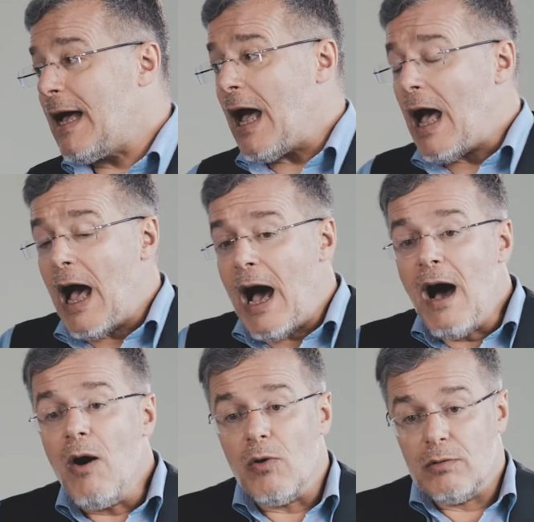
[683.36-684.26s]

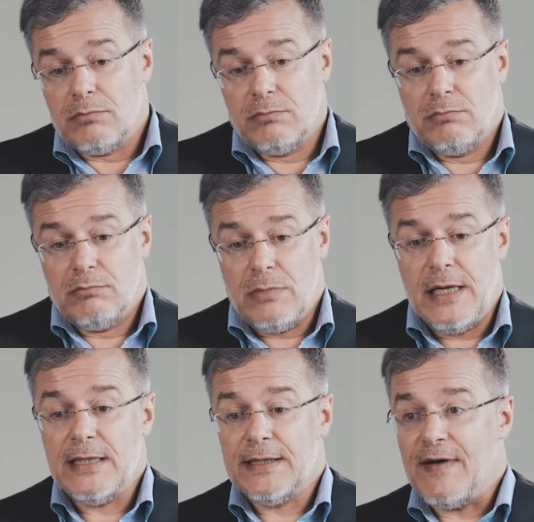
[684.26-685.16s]
how
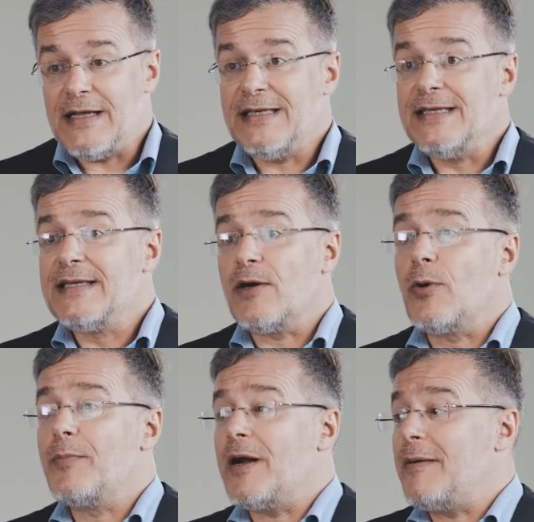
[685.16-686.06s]
is that
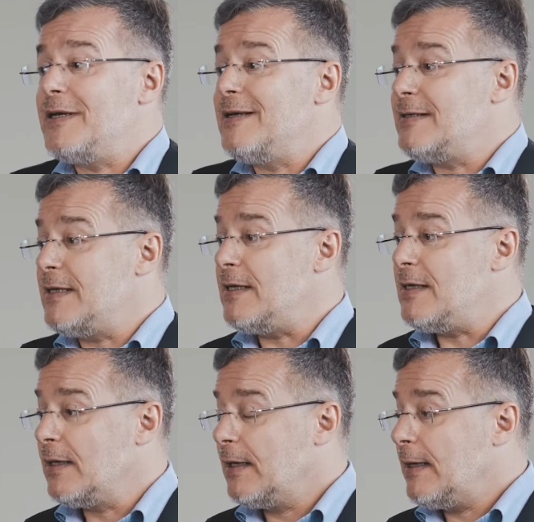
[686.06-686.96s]

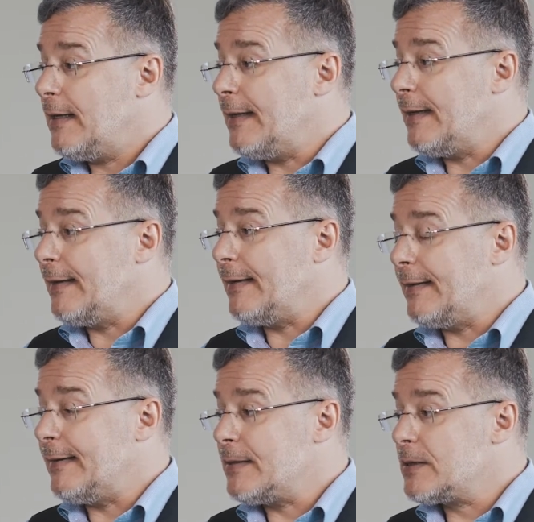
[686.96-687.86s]
interoperability
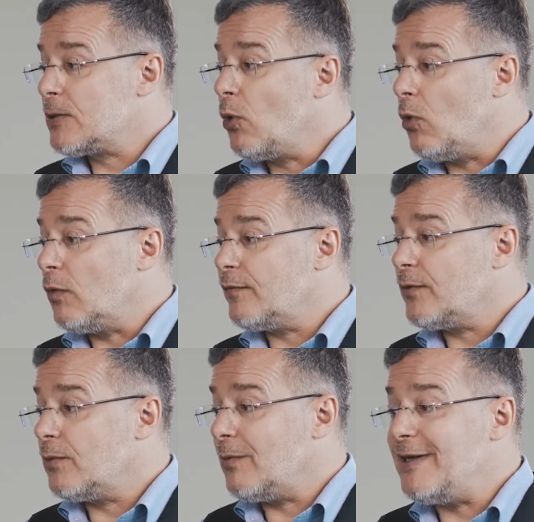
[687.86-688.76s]

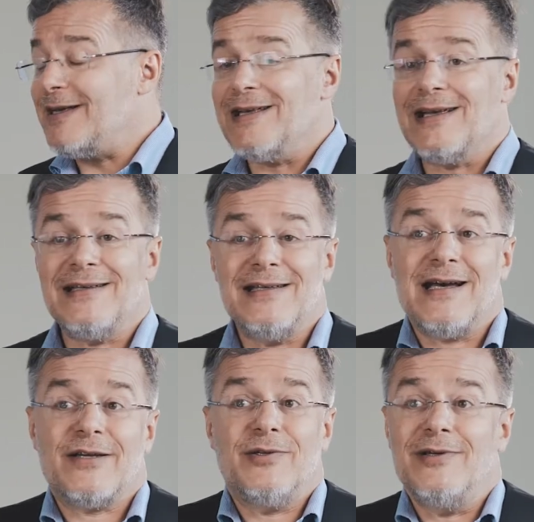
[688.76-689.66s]
solved? Well, it
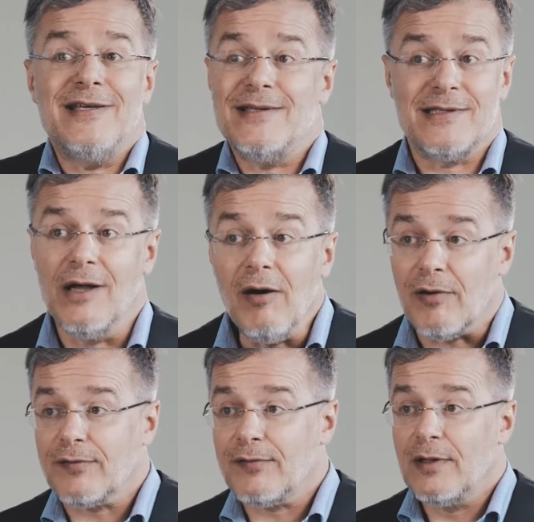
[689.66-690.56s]
actually is
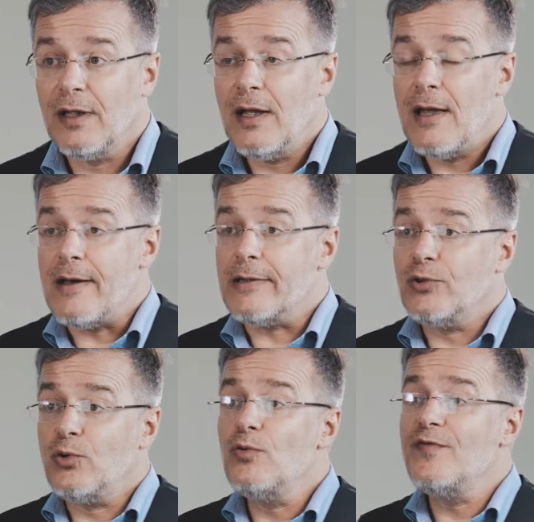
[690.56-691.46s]
not.
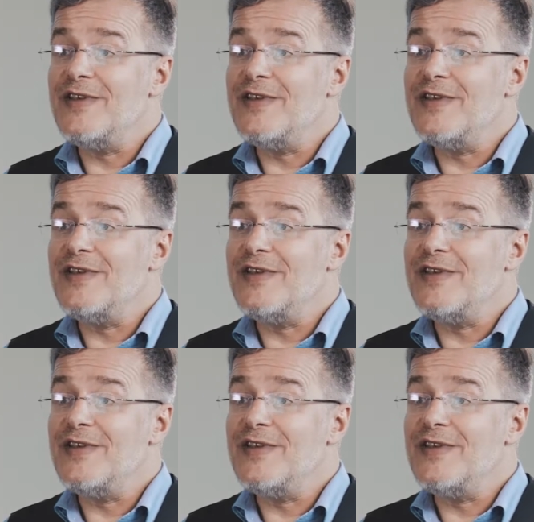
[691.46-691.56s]
To